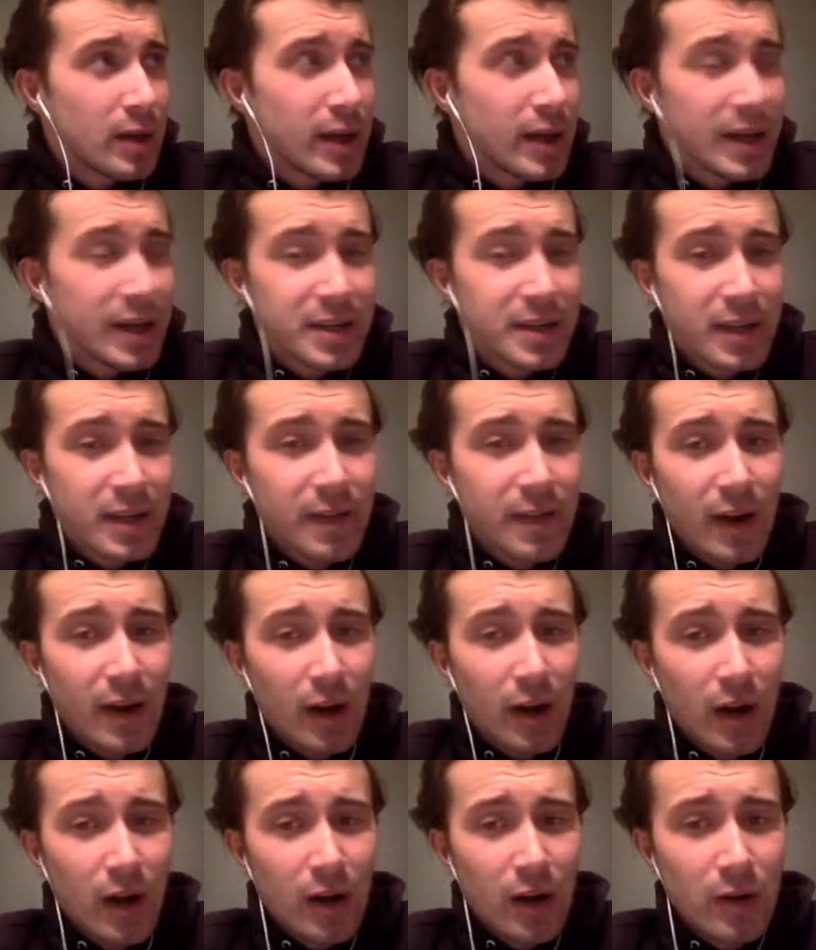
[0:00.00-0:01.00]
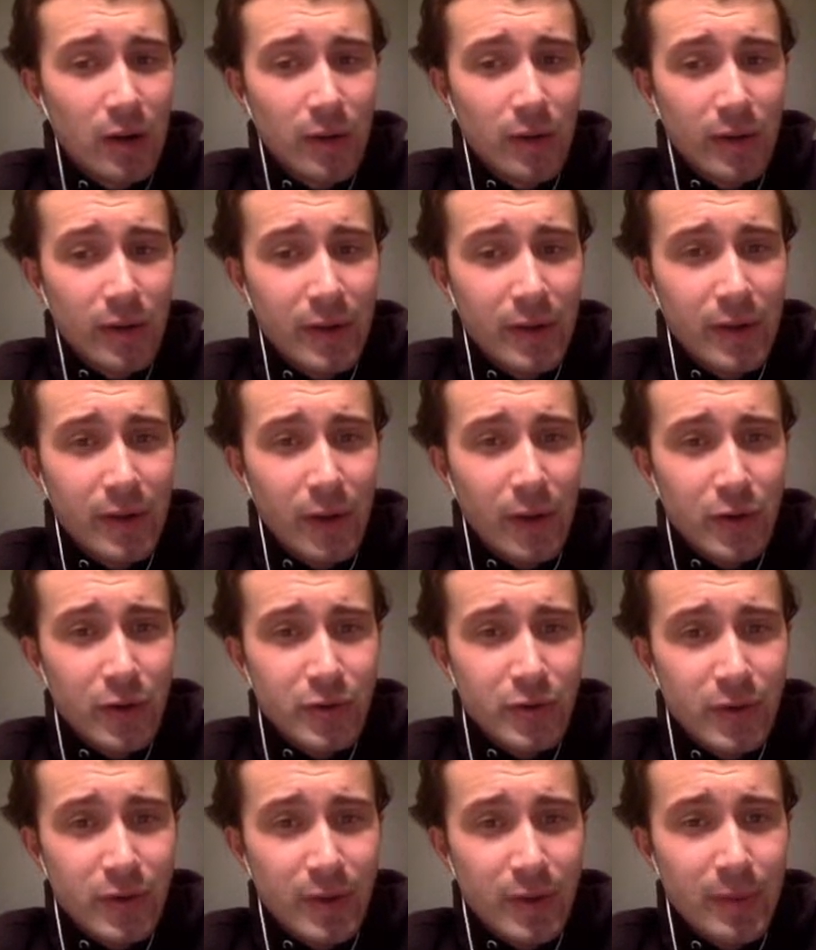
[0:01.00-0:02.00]
it did that whole Lithgow
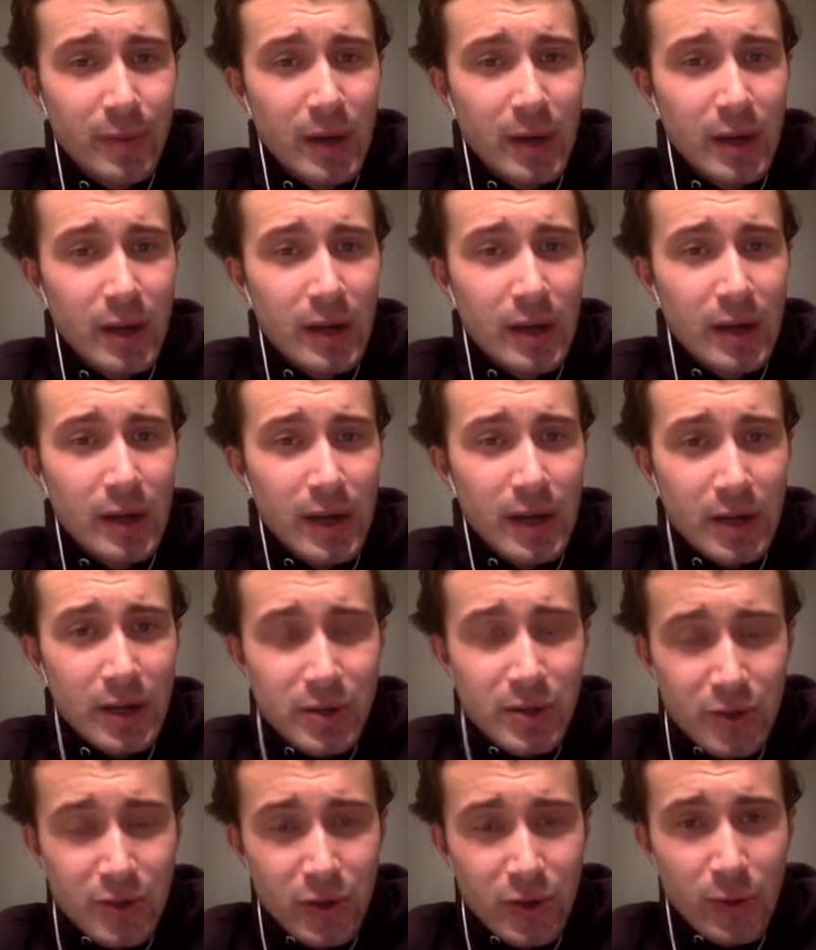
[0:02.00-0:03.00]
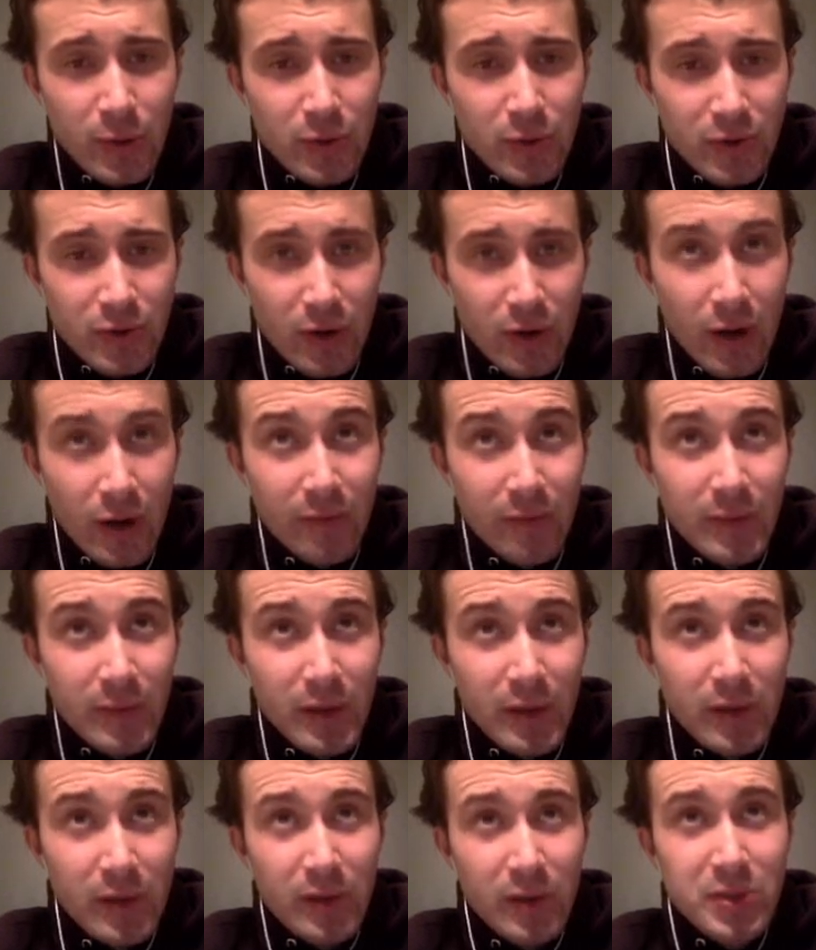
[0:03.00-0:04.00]
trip in two-wheel drive
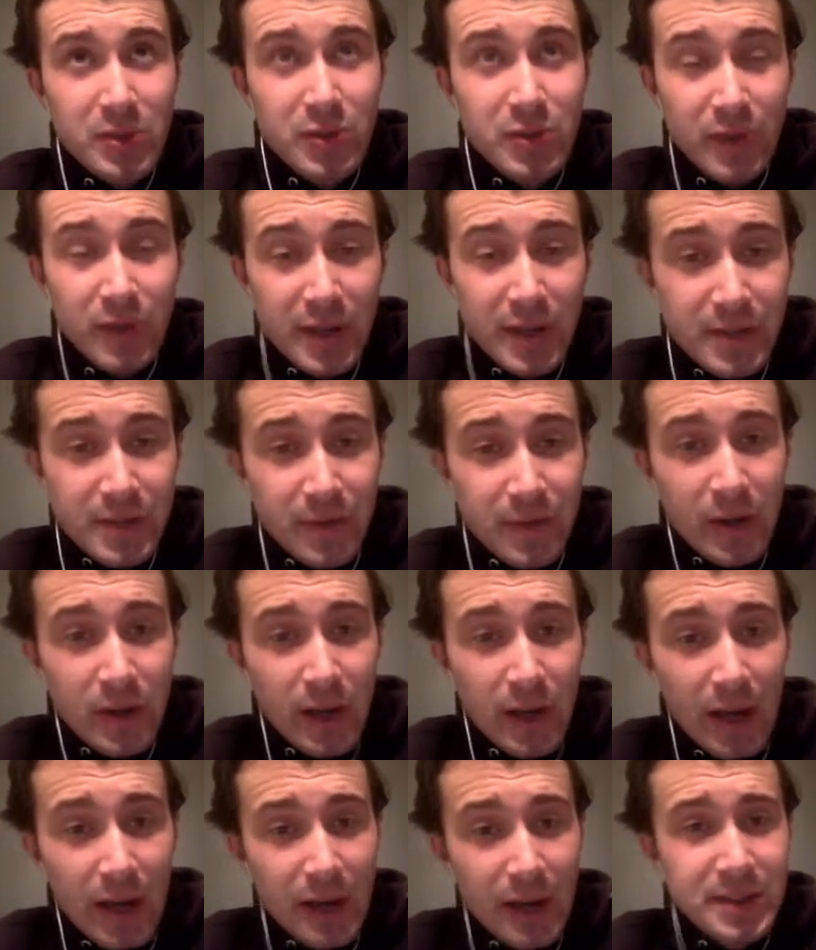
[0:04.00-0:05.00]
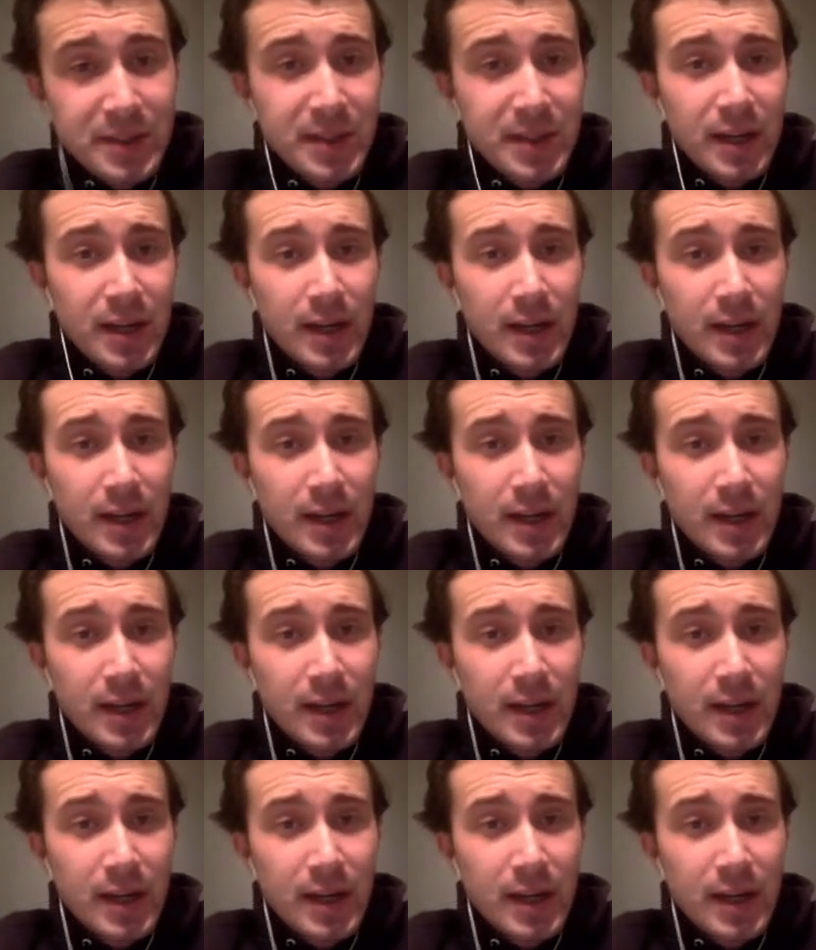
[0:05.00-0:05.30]
because the transfer case